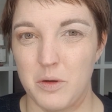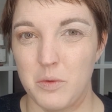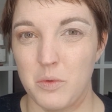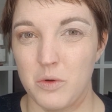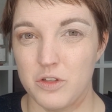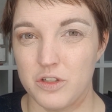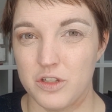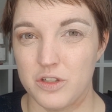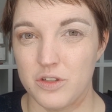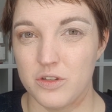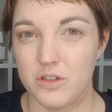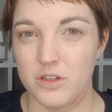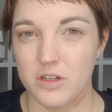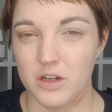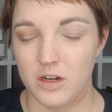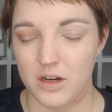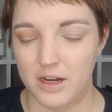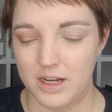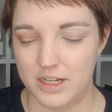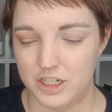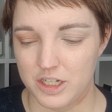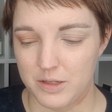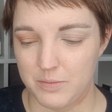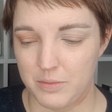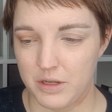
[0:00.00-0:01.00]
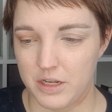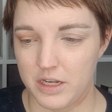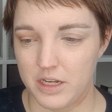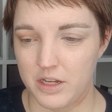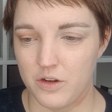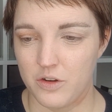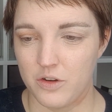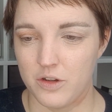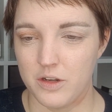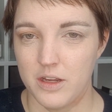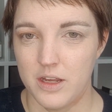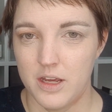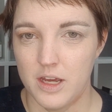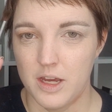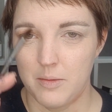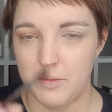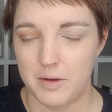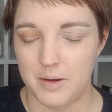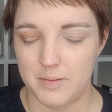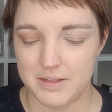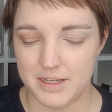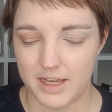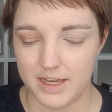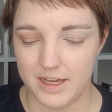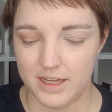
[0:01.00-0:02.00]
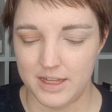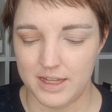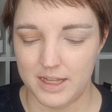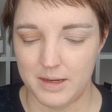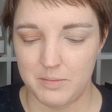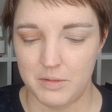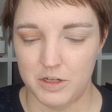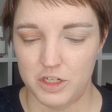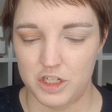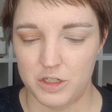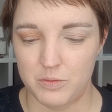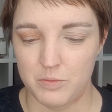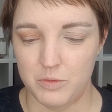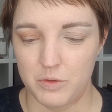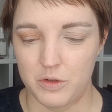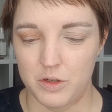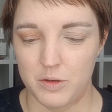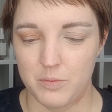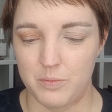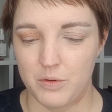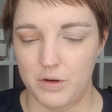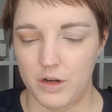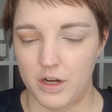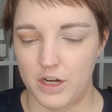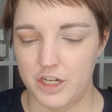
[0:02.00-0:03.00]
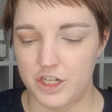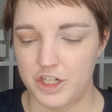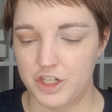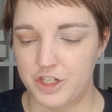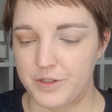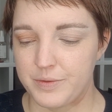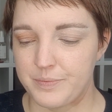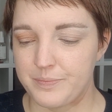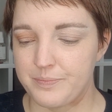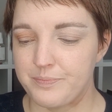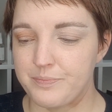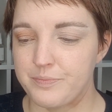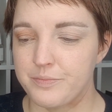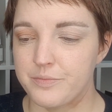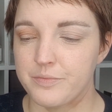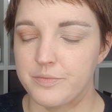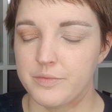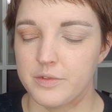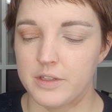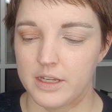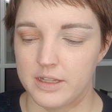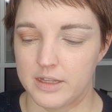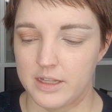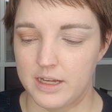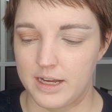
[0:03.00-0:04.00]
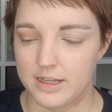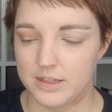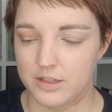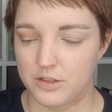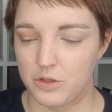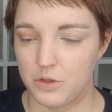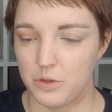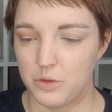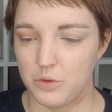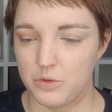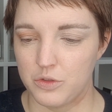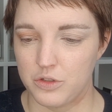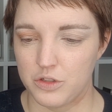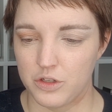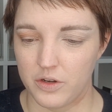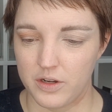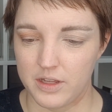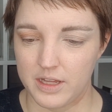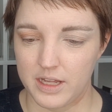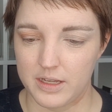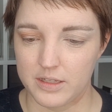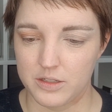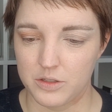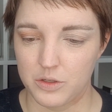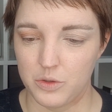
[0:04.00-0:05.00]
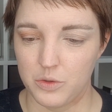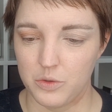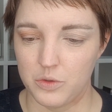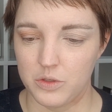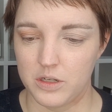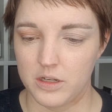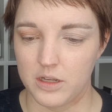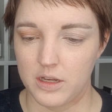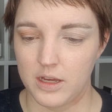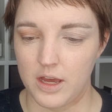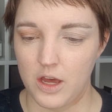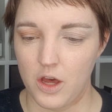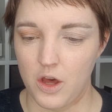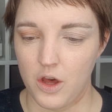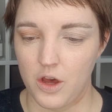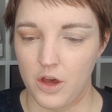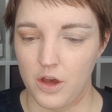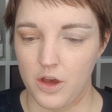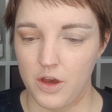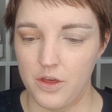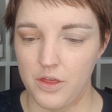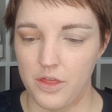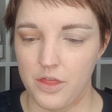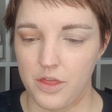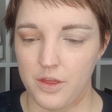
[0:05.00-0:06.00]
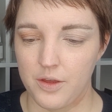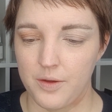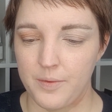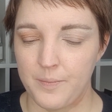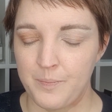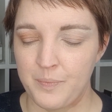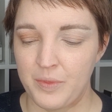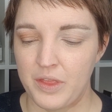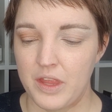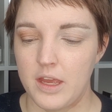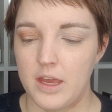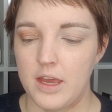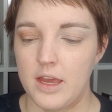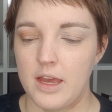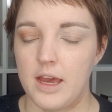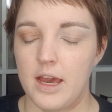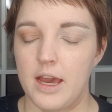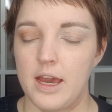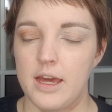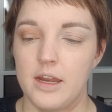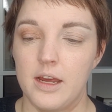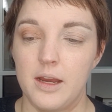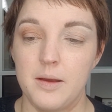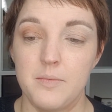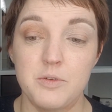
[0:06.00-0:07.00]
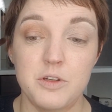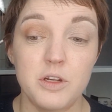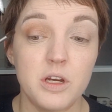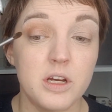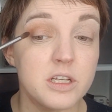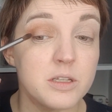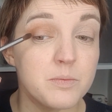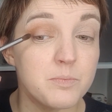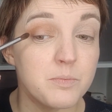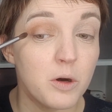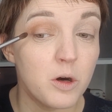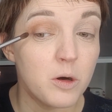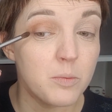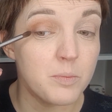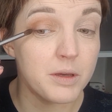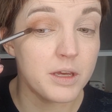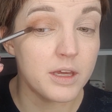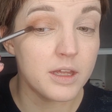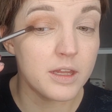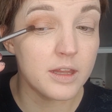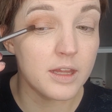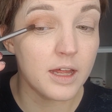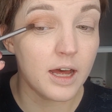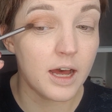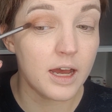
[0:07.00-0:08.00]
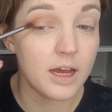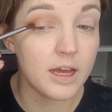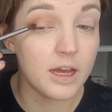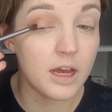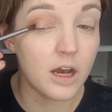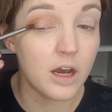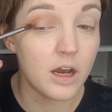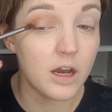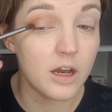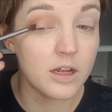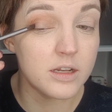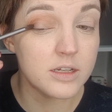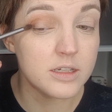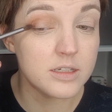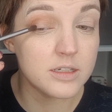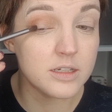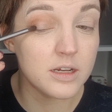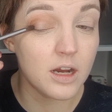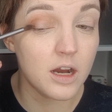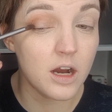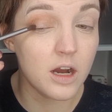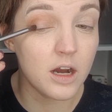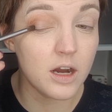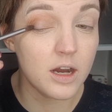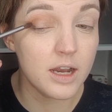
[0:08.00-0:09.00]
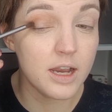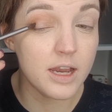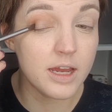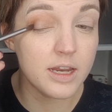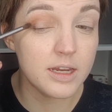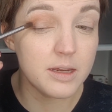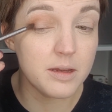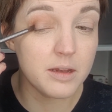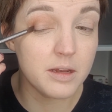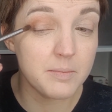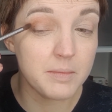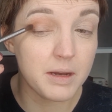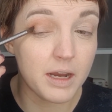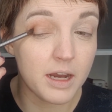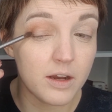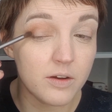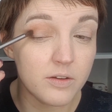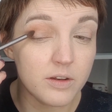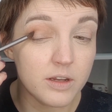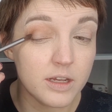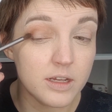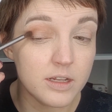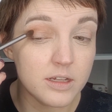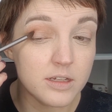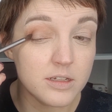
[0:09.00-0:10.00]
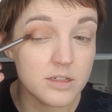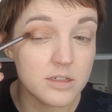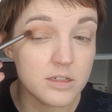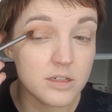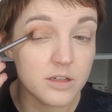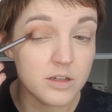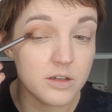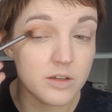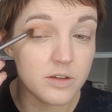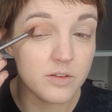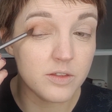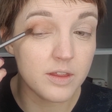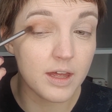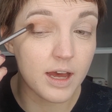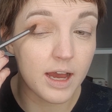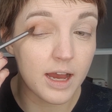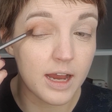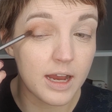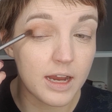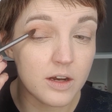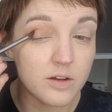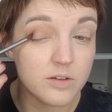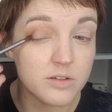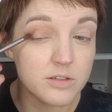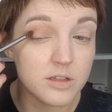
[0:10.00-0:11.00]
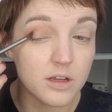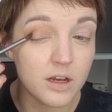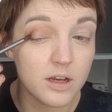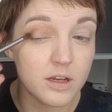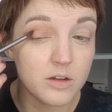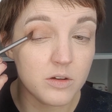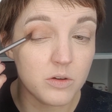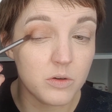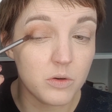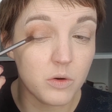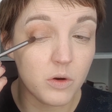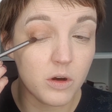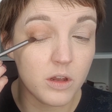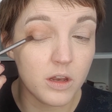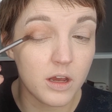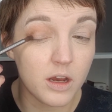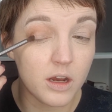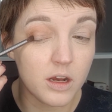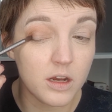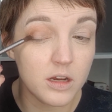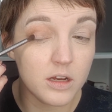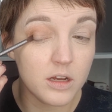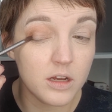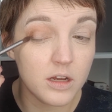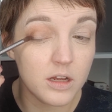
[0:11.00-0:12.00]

once you start actually putting it on. I'm taking that much smaller brush. That's called Earth, and I'm just popping that tiny amount into that outside corner,